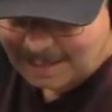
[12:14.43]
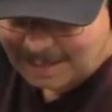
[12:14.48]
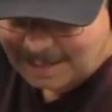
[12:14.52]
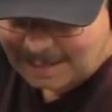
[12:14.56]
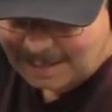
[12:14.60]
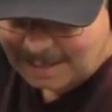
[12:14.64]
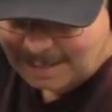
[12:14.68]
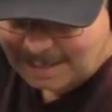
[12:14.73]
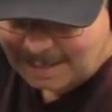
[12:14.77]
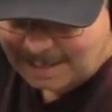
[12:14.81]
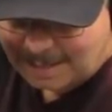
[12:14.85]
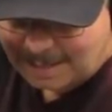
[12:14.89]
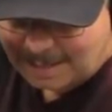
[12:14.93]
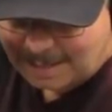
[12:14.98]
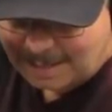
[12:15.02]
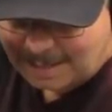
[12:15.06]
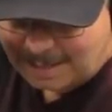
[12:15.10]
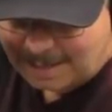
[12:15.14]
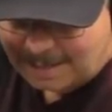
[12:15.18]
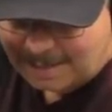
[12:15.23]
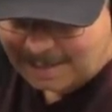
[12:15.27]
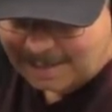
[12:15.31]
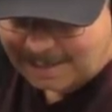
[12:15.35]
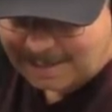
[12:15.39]

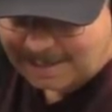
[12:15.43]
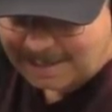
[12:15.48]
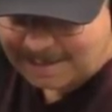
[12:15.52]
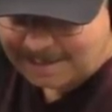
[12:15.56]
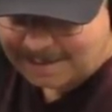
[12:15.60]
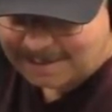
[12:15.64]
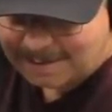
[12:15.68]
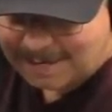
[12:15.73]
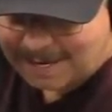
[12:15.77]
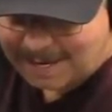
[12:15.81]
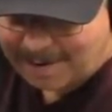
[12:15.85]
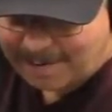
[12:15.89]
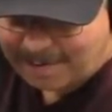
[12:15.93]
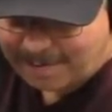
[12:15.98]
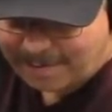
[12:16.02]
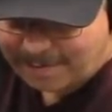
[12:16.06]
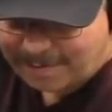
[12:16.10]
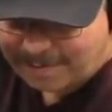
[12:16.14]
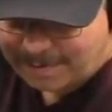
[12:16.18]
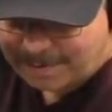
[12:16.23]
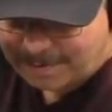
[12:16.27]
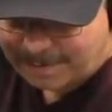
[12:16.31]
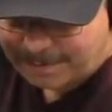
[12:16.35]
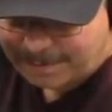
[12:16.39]

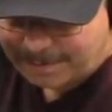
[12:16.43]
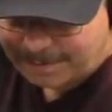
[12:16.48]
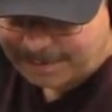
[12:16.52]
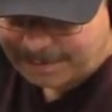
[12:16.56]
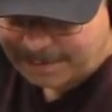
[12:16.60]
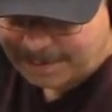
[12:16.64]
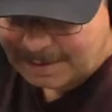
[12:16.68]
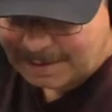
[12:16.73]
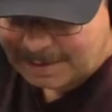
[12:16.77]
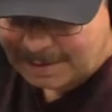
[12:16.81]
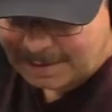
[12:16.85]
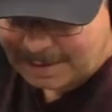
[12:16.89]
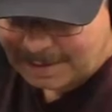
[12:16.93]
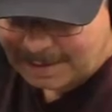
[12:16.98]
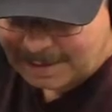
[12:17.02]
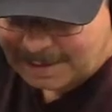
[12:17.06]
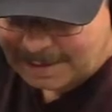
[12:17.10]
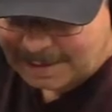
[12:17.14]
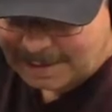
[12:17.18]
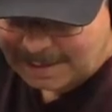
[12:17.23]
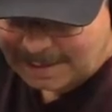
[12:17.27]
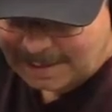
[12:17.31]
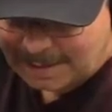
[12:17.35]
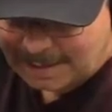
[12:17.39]

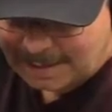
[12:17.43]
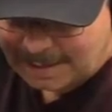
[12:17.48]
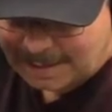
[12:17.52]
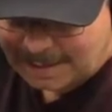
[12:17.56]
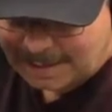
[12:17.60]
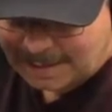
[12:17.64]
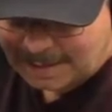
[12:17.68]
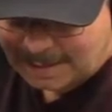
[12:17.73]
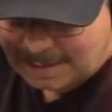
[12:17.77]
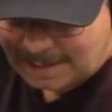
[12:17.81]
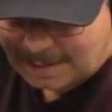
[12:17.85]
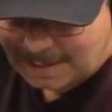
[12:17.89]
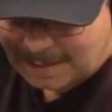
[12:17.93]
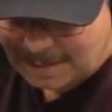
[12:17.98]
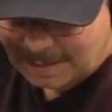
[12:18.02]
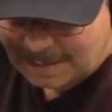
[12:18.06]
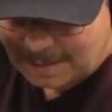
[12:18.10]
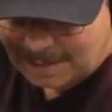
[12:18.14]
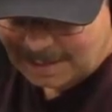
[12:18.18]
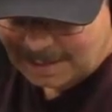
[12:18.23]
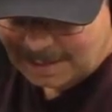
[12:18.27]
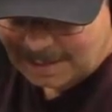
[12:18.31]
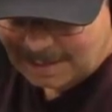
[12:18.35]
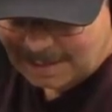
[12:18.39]

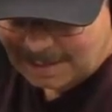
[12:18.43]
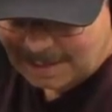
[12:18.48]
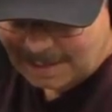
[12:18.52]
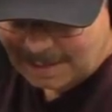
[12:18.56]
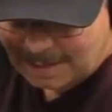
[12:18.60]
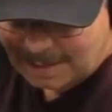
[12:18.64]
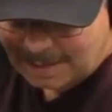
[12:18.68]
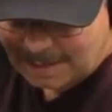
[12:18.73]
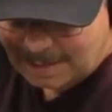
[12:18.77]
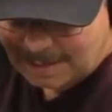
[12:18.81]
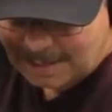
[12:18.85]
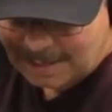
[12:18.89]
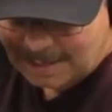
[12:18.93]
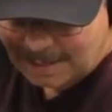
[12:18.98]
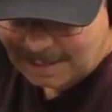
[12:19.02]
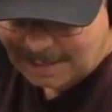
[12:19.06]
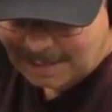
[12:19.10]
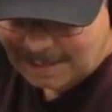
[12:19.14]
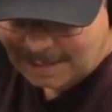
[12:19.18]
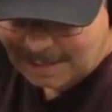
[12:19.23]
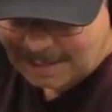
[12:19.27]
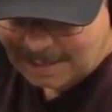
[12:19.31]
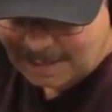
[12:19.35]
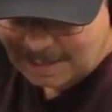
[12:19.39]

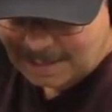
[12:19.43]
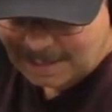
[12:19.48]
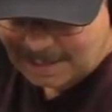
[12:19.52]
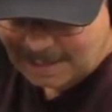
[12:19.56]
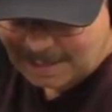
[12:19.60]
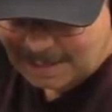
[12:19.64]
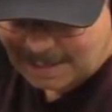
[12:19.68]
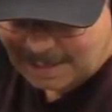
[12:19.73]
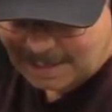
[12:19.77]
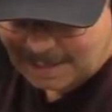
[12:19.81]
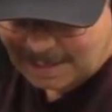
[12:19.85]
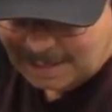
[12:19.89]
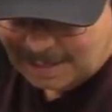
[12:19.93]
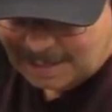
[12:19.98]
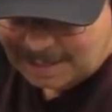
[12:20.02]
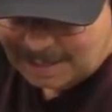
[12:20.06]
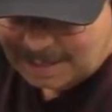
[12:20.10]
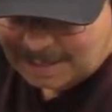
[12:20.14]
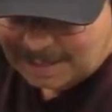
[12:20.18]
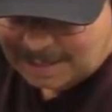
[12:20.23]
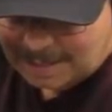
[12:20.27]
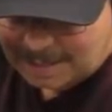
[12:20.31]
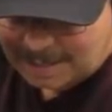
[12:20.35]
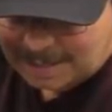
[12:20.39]

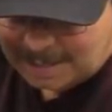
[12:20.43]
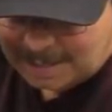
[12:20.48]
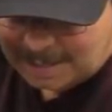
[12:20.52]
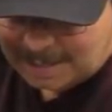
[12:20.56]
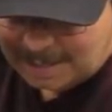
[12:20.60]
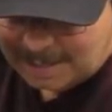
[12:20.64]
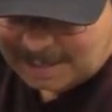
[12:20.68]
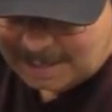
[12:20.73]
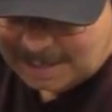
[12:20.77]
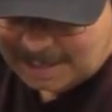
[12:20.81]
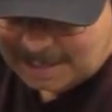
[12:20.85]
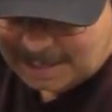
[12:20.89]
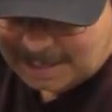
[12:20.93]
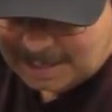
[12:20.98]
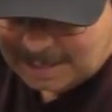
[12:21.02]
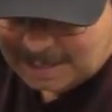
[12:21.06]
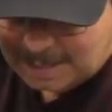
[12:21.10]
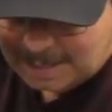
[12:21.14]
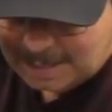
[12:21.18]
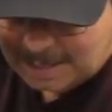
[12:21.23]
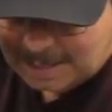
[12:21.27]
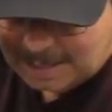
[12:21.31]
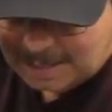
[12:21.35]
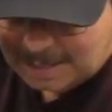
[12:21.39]

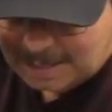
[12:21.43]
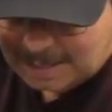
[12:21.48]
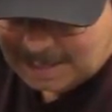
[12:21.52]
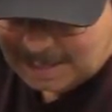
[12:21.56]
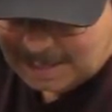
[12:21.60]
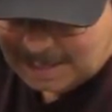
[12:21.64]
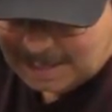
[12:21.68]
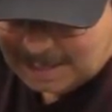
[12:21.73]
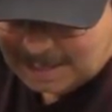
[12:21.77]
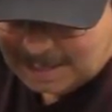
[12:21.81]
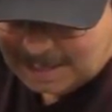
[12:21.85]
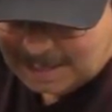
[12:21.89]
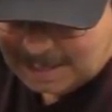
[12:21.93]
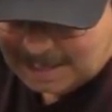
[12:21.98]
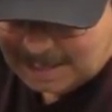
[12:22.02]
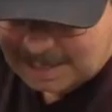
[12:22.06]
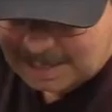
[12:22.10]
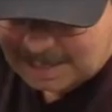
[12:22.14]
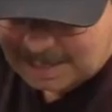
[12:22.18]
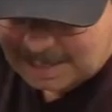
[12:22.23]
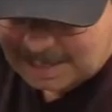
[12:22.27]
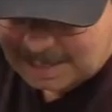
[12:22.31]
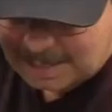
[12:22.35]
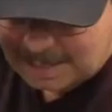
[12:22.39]
This person isn't speaking.